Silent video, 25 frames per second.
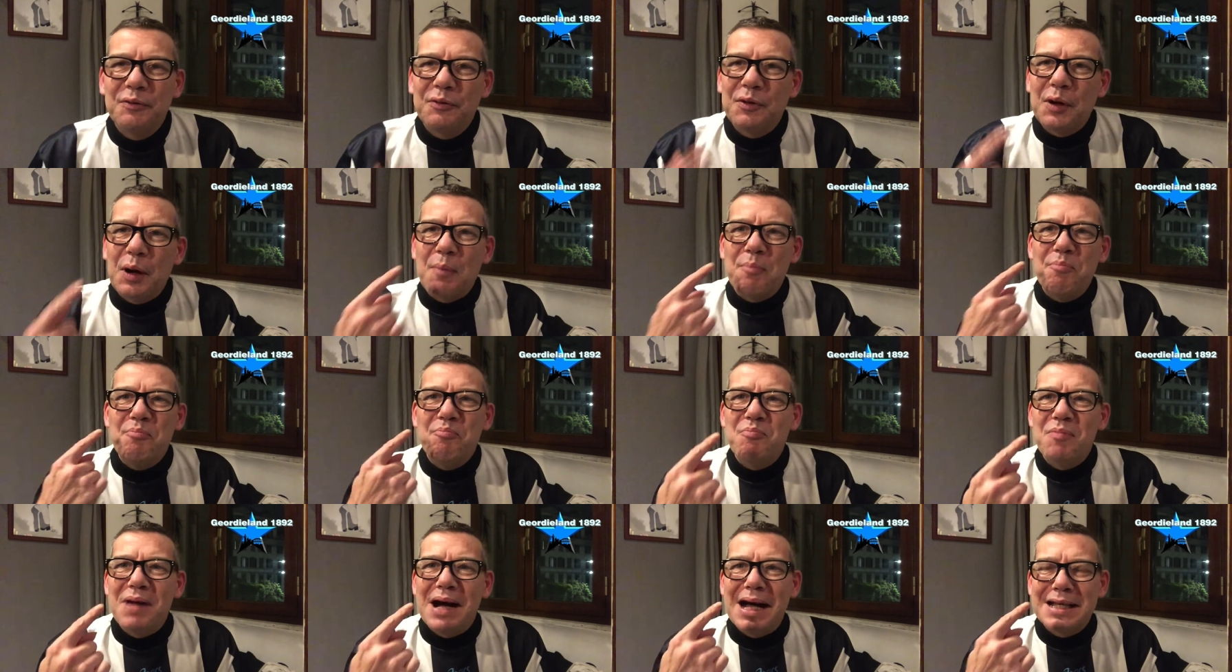Got a
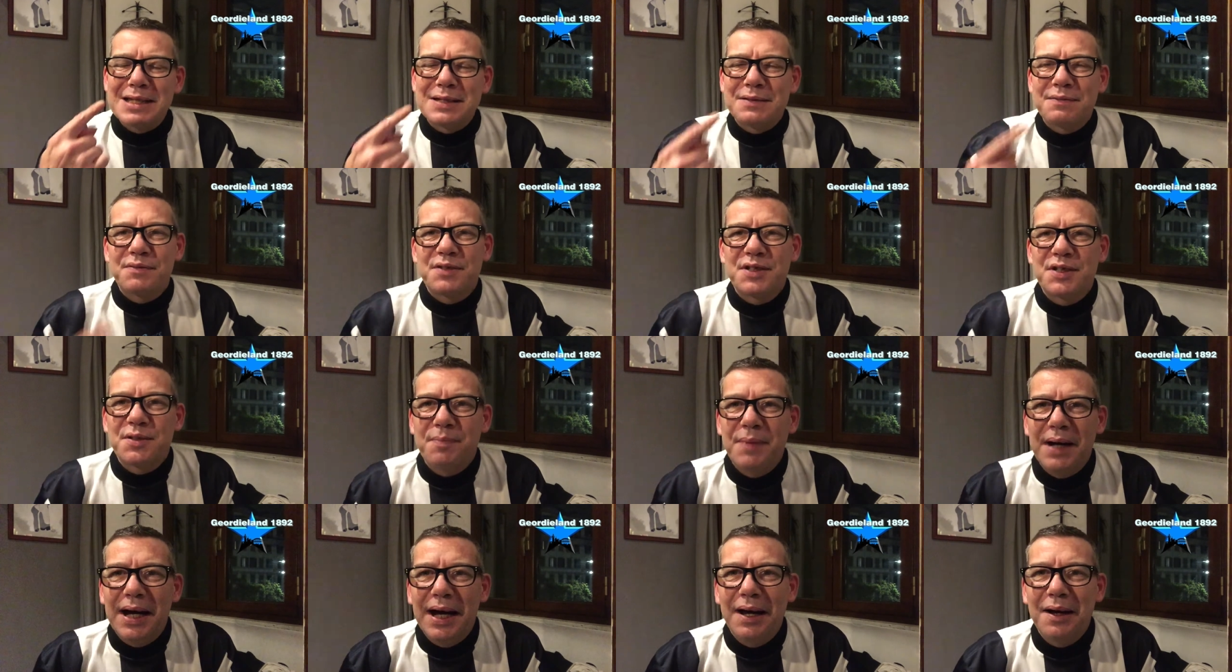massive
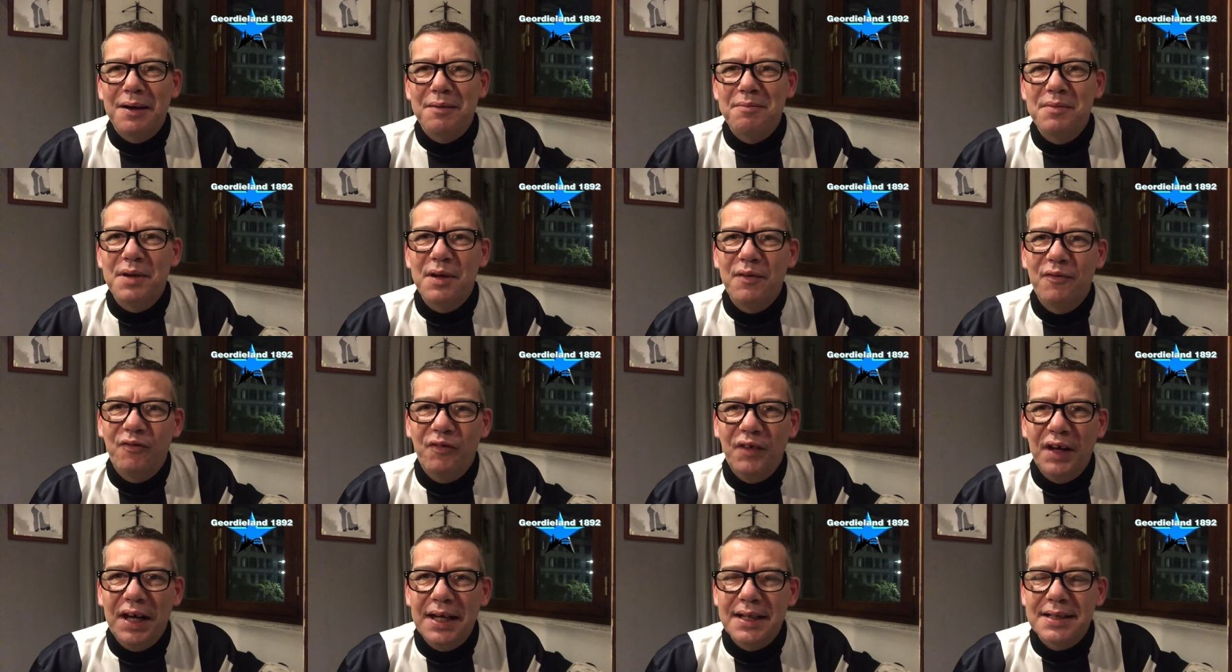smile on my
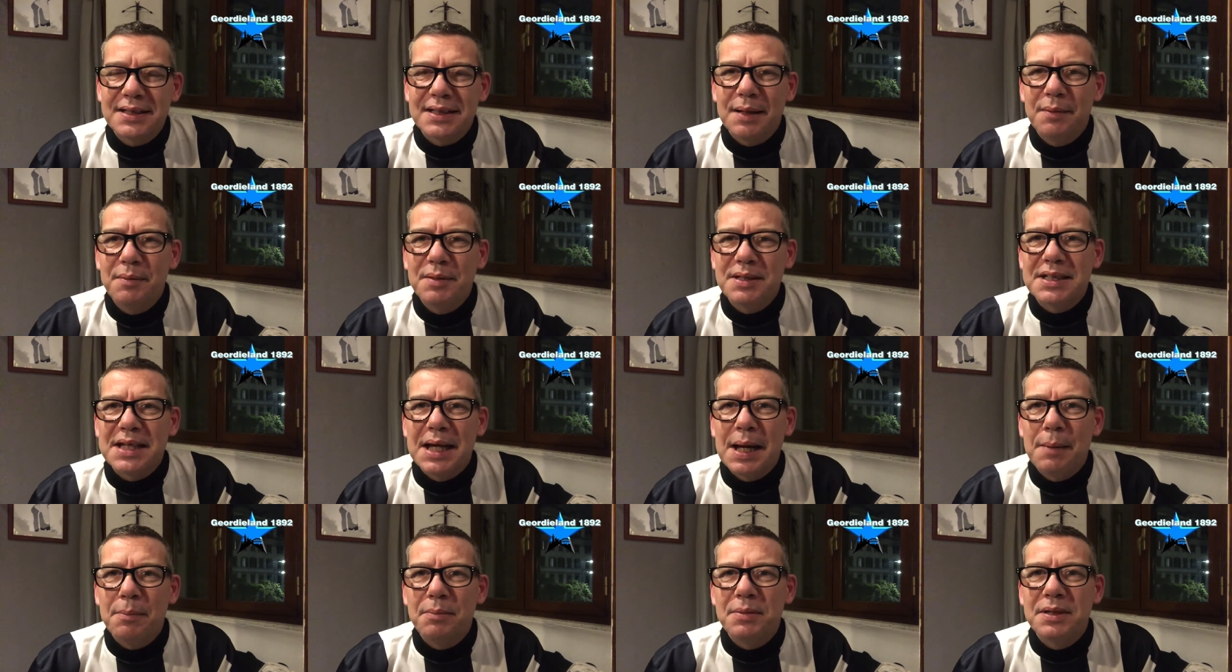face. I'm as
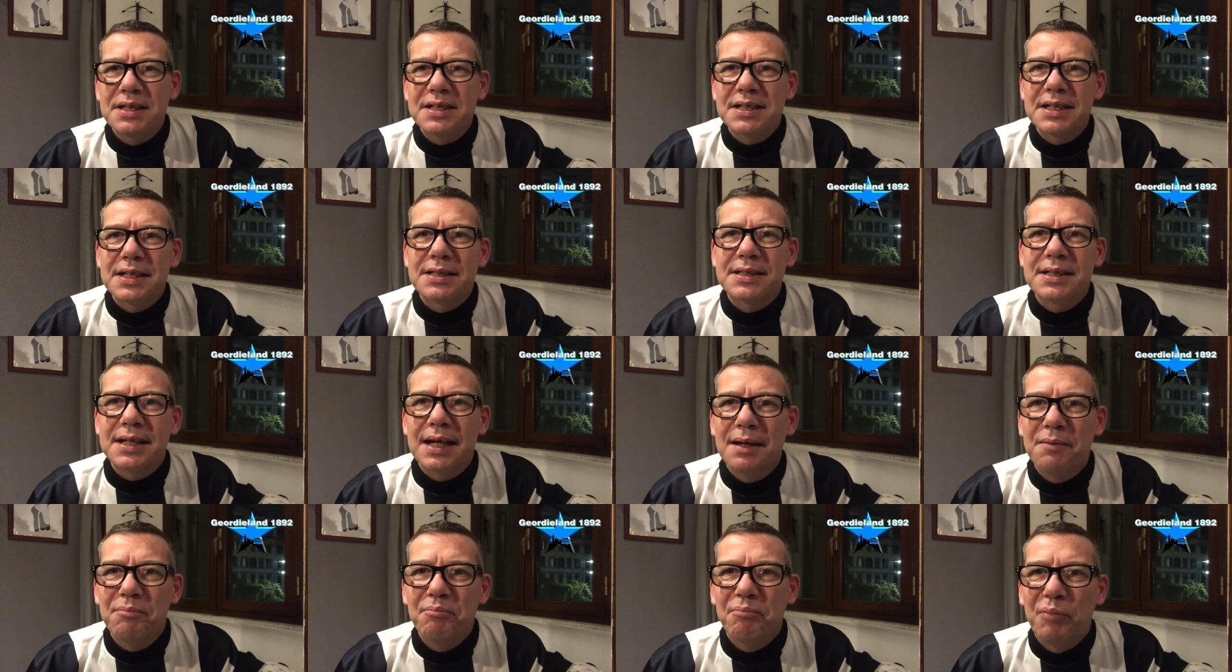happy as a
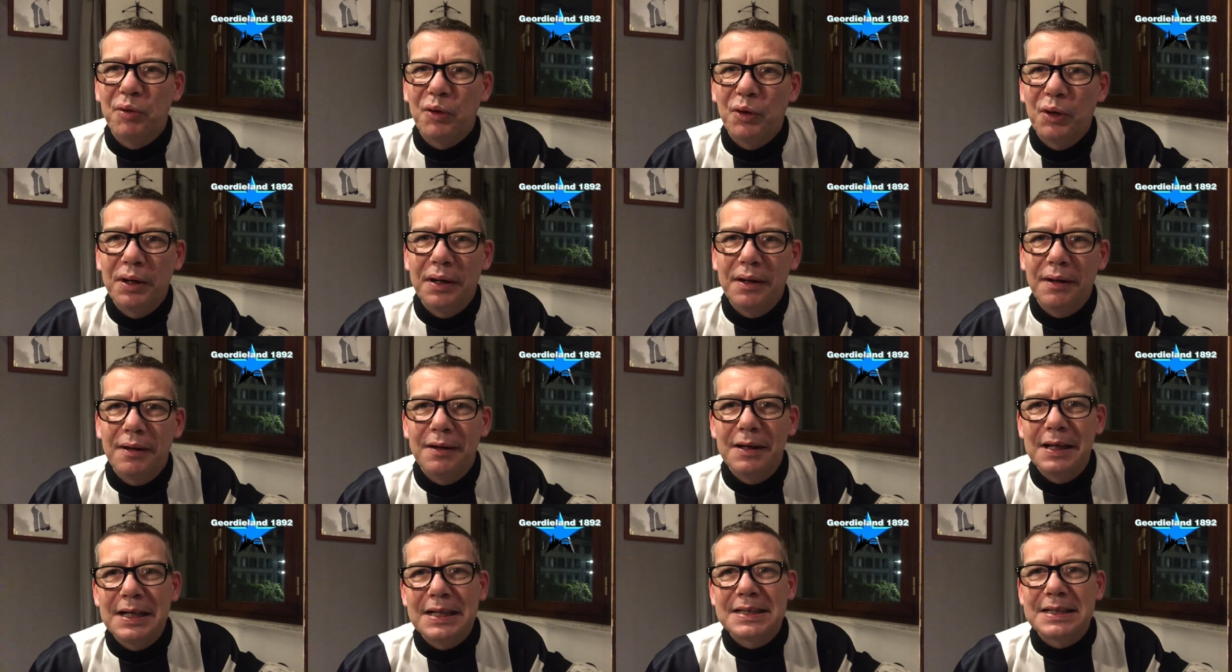sandboy,
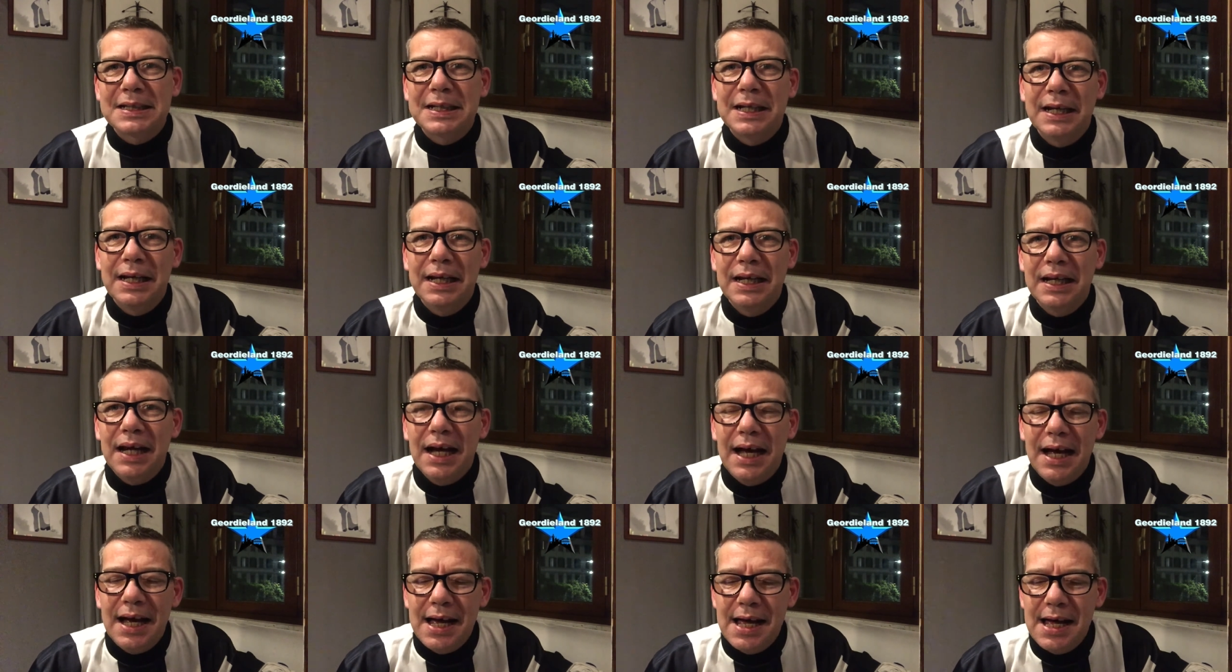
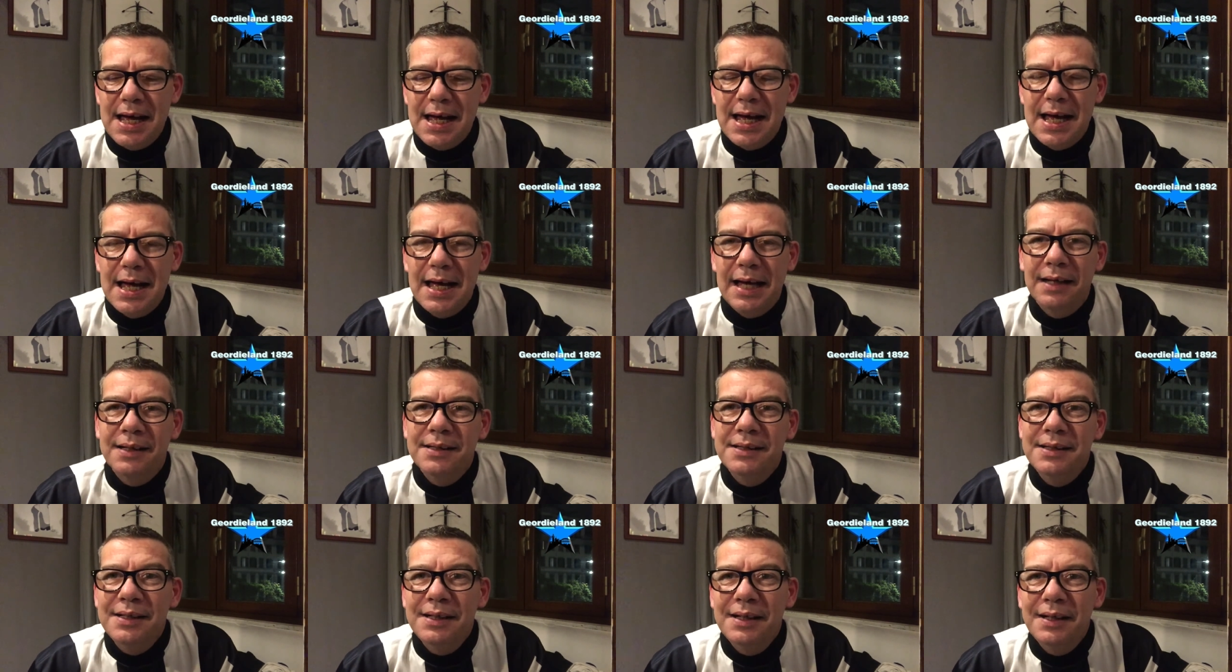honestly.
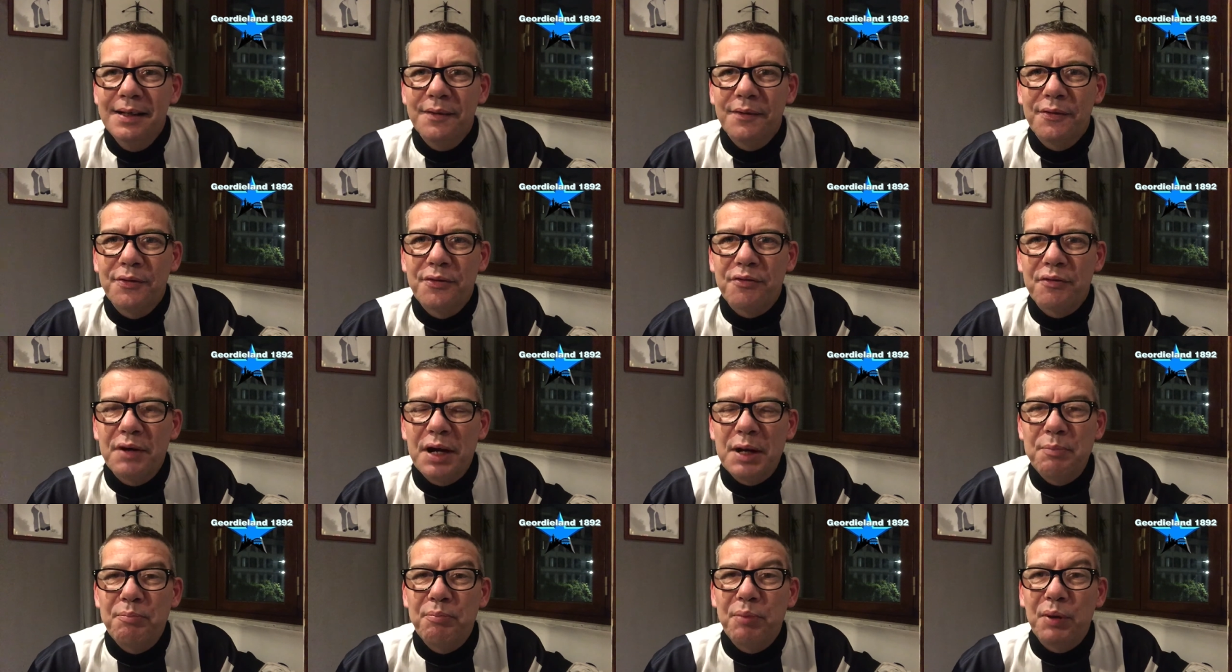
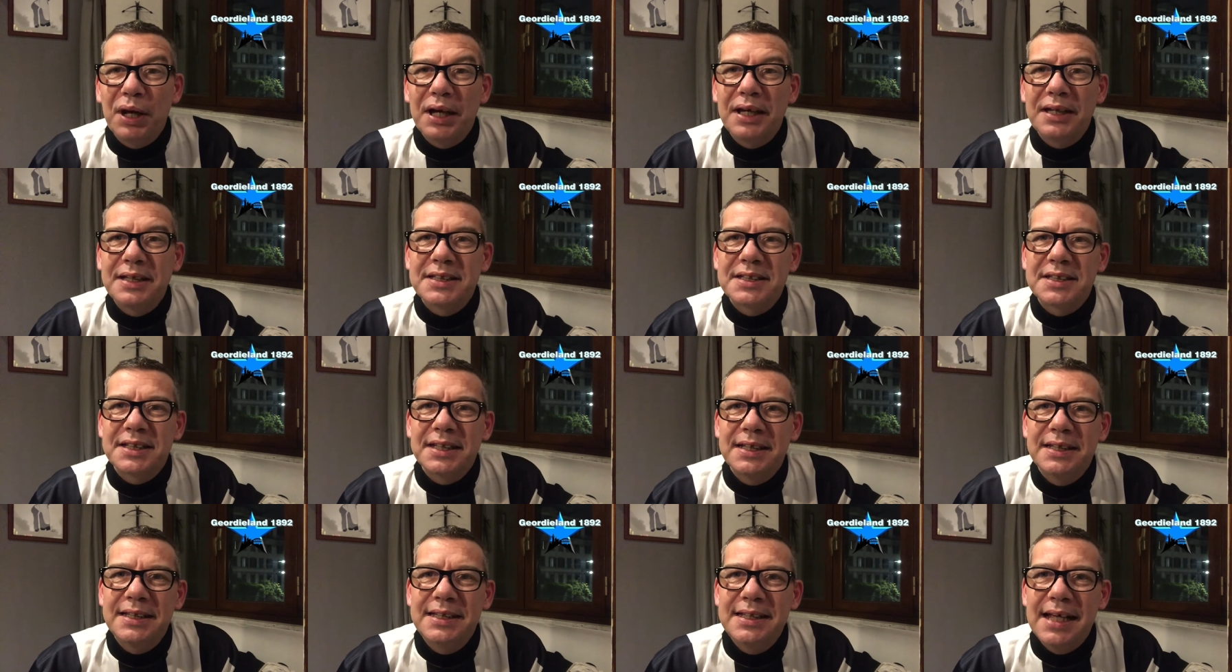3 points
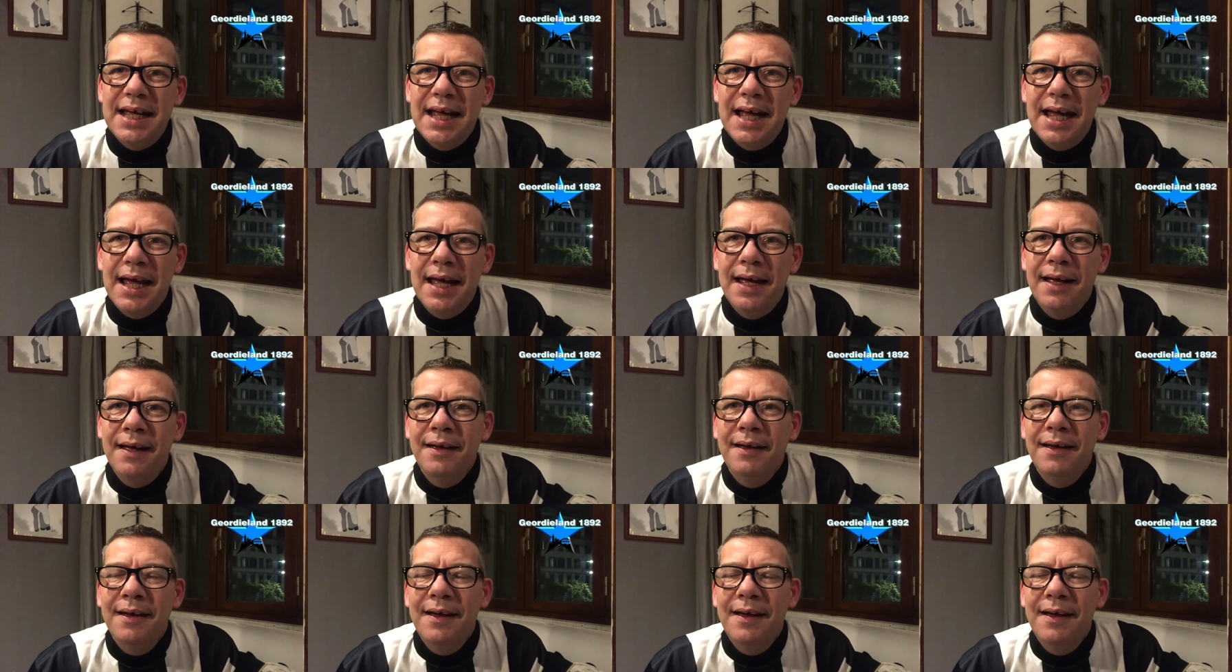a day.